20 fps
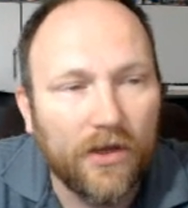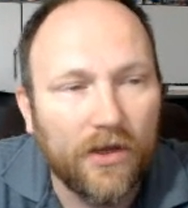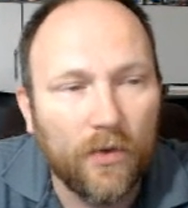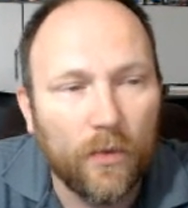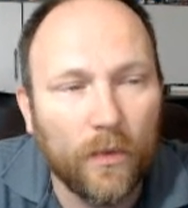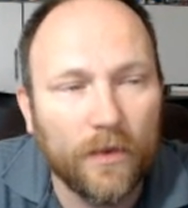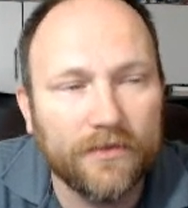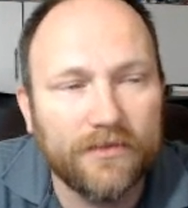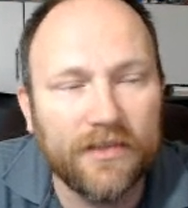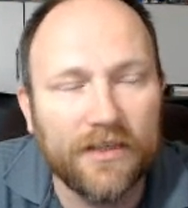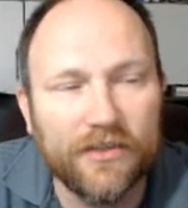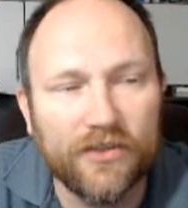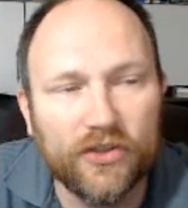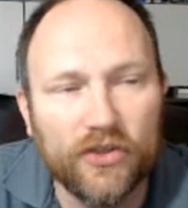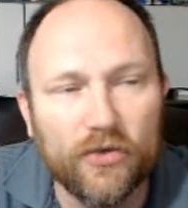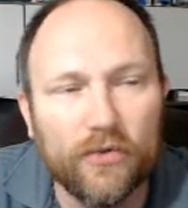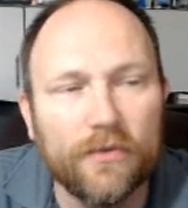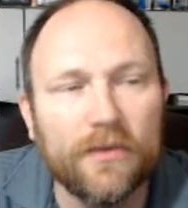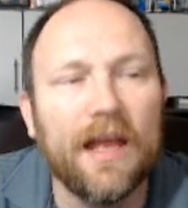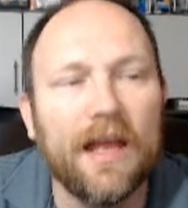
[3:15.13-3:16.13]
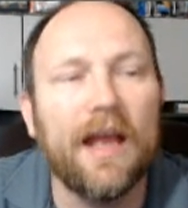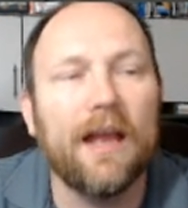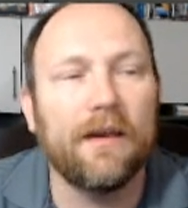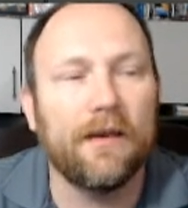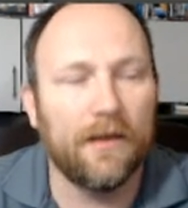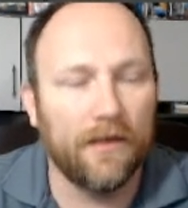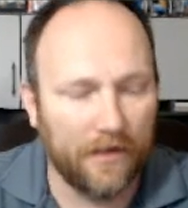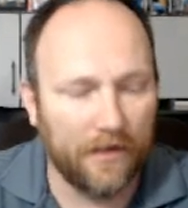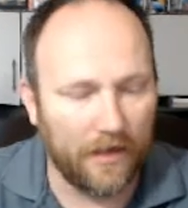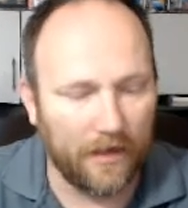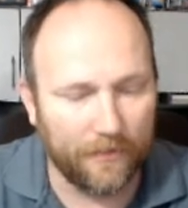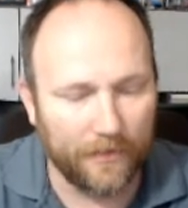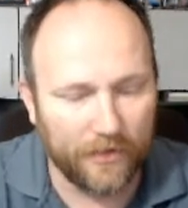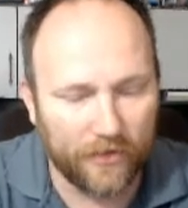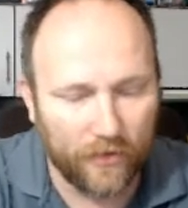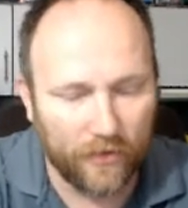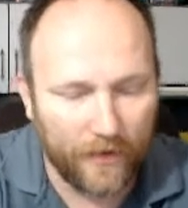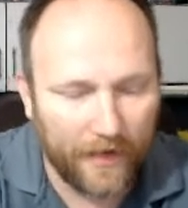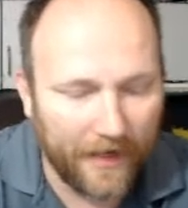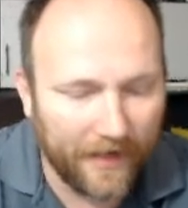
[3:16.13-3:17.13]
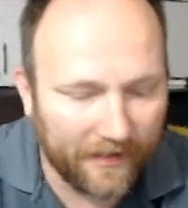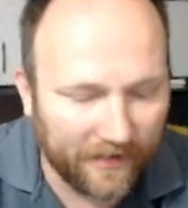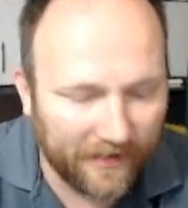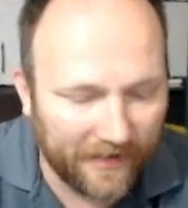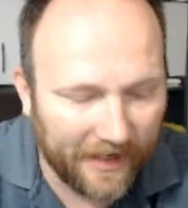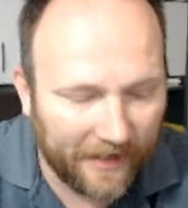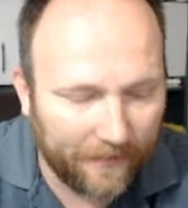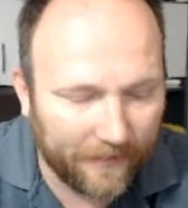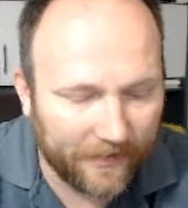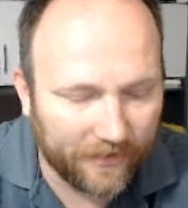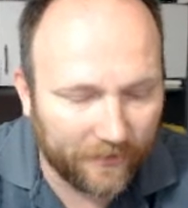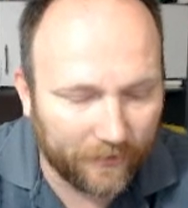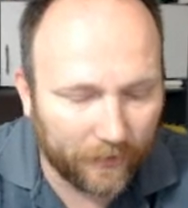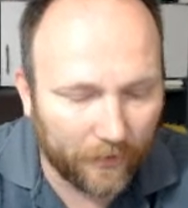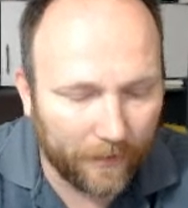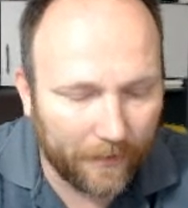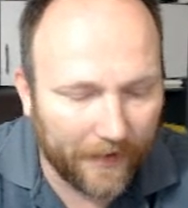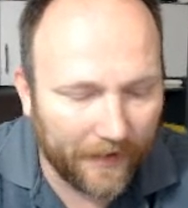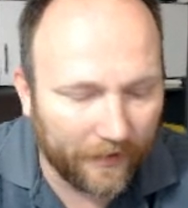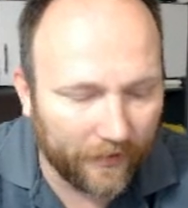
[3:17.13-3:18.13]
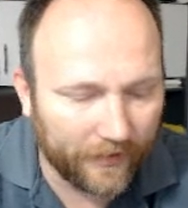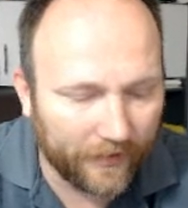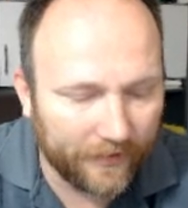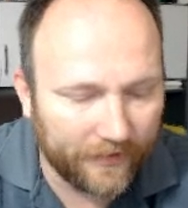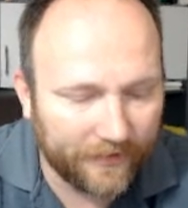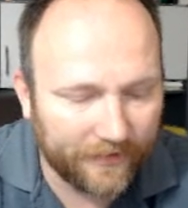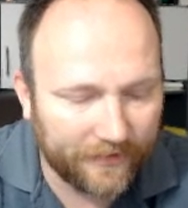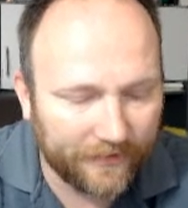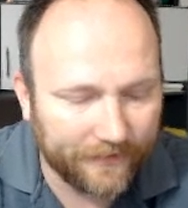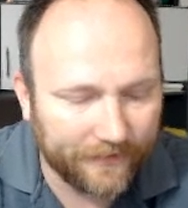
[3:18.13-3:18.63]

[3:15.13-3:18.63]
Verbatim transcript: Once I do that, uh, I'm going to go ahead and name these propellers.